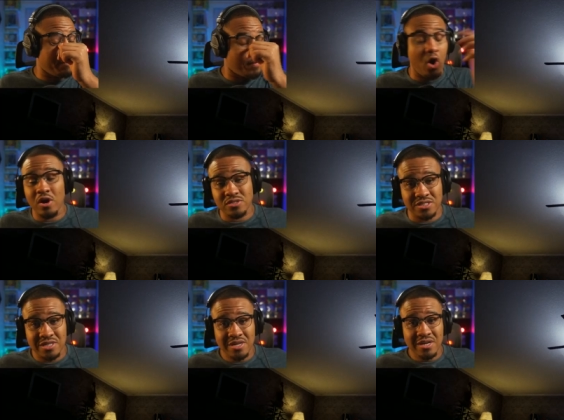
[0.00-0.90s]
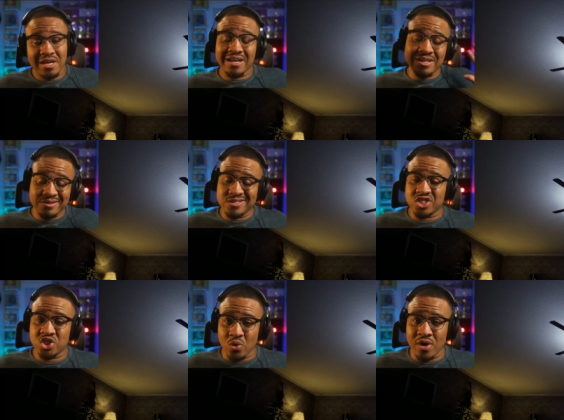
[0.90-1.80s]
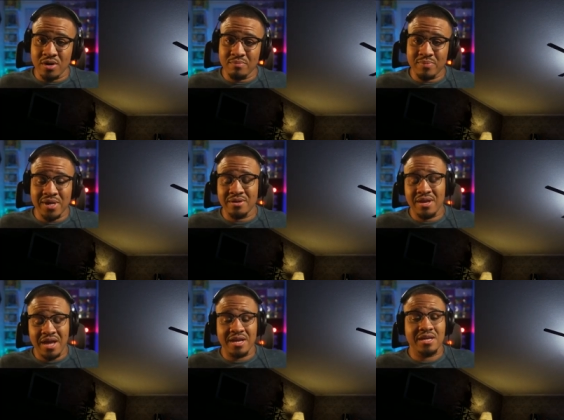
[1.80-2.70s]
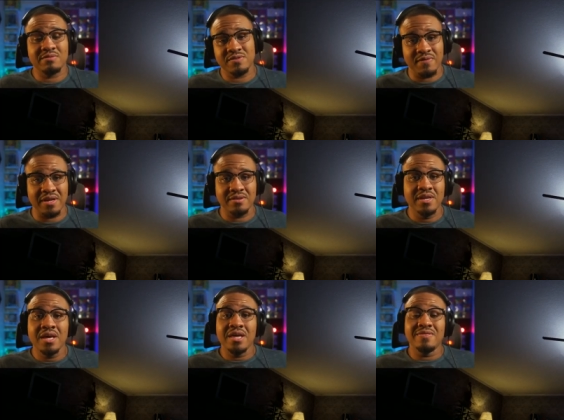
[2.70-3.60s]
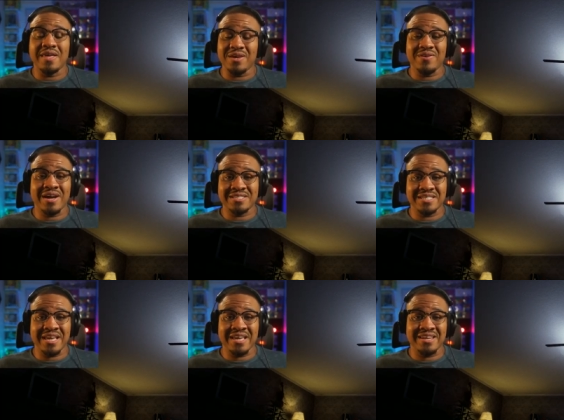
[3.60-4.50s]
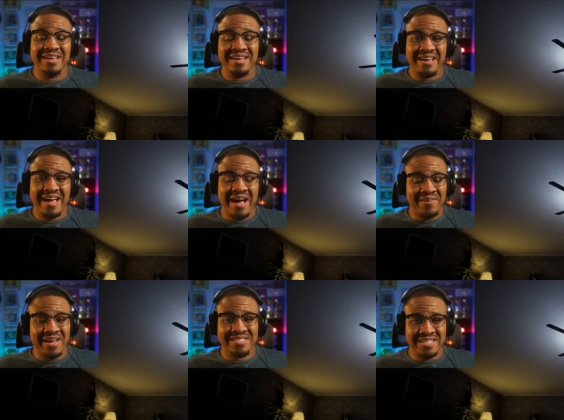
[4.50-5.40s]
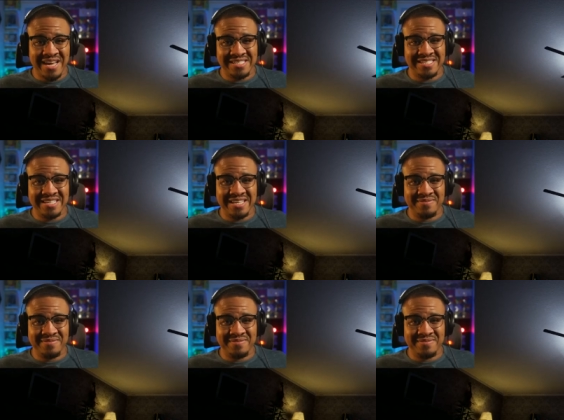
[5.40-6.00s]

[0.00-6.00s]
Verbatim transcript: parts? I know it was short, but hey, it was fun. Thank you guys again. I'll catch you guys in the next